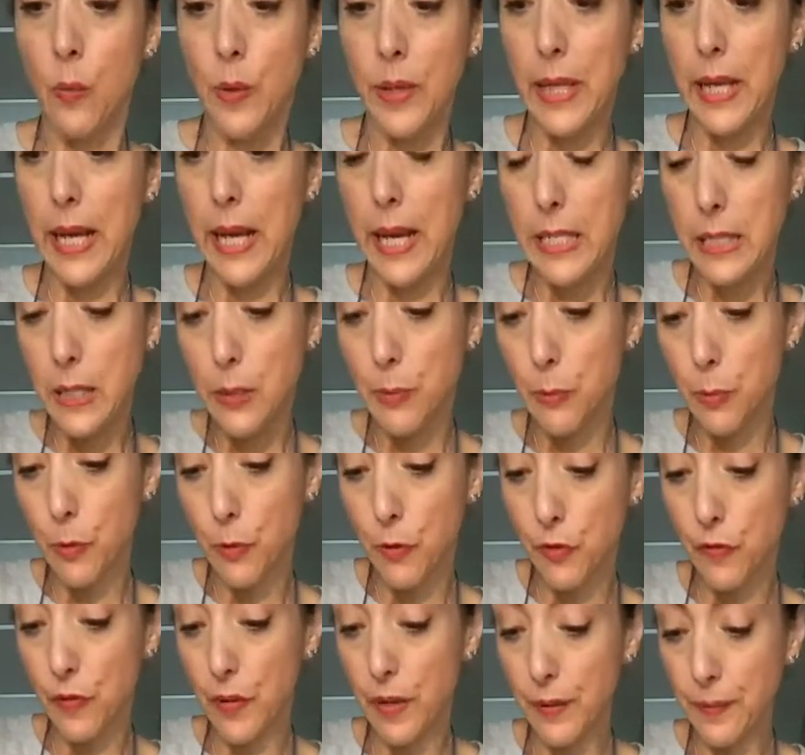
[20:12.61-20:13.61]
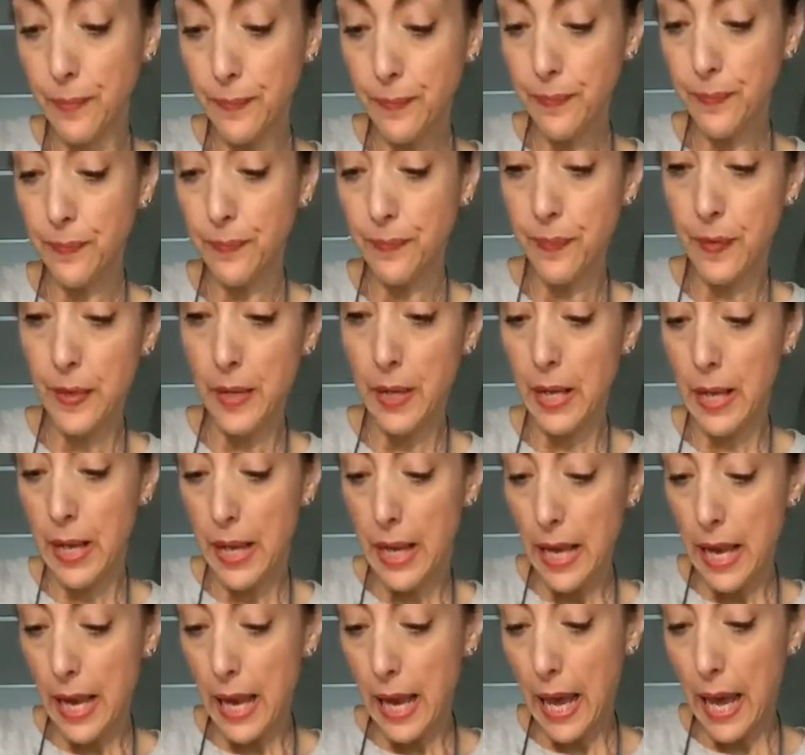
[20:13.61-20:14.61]
has proven,
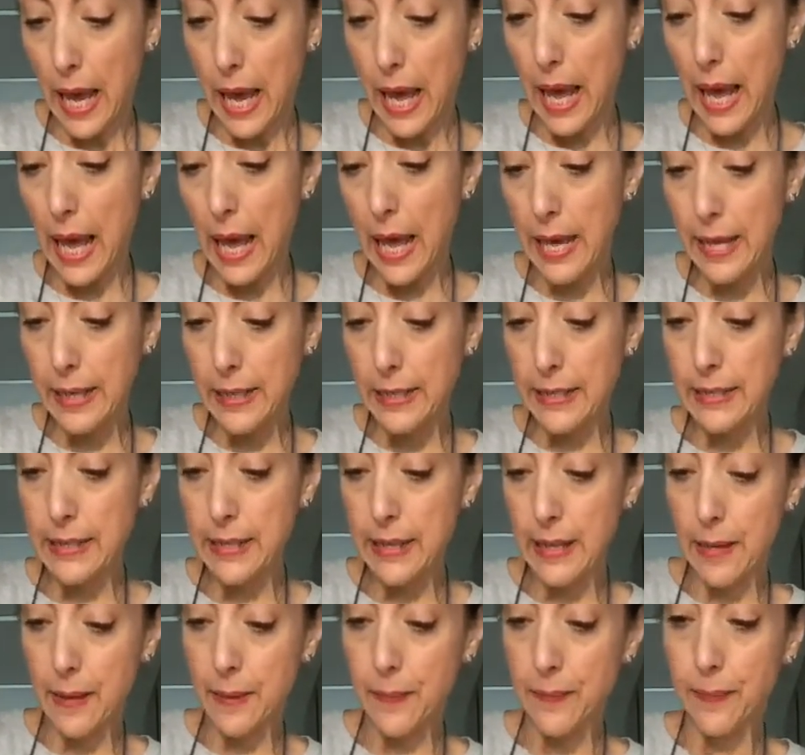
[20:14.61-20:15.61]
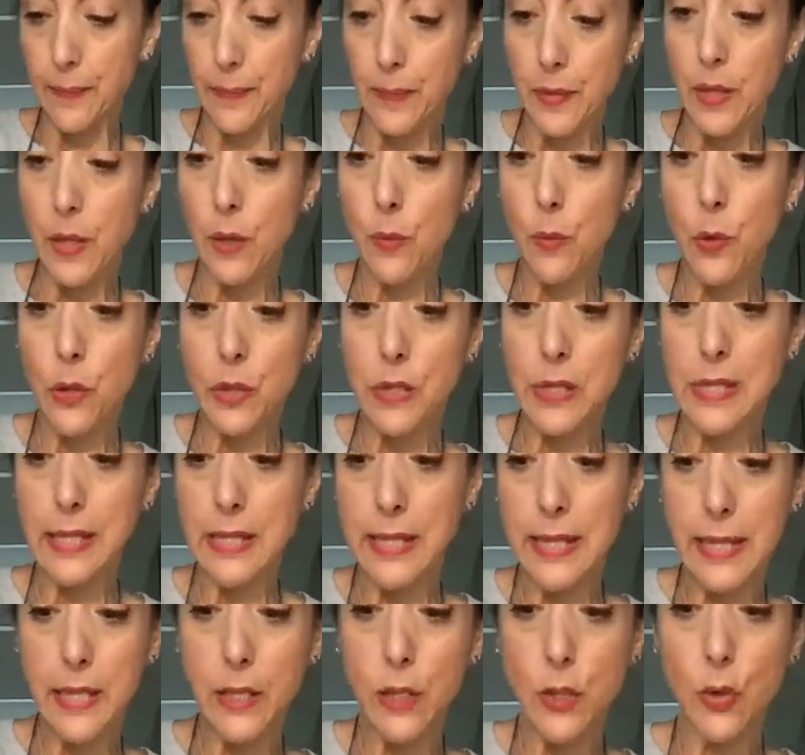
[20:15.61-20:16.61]
and it won't
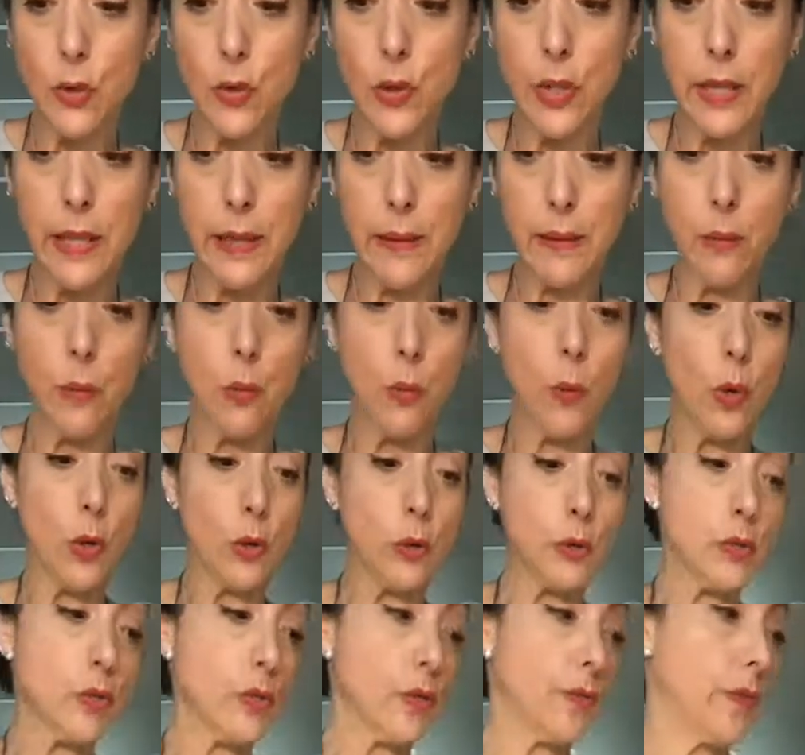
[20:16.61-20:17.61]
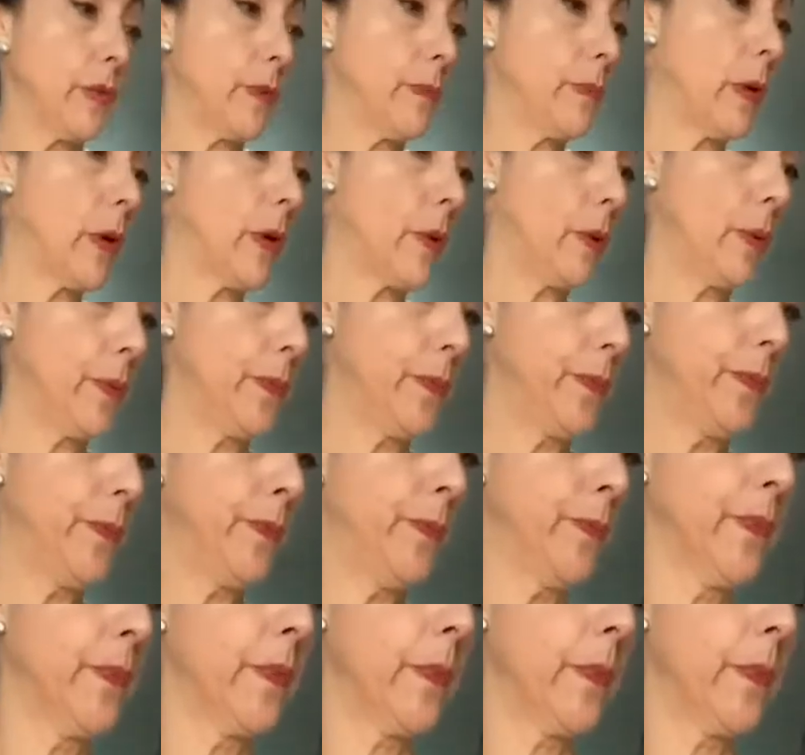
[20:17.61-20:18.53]
stick to the walls of the bowl. So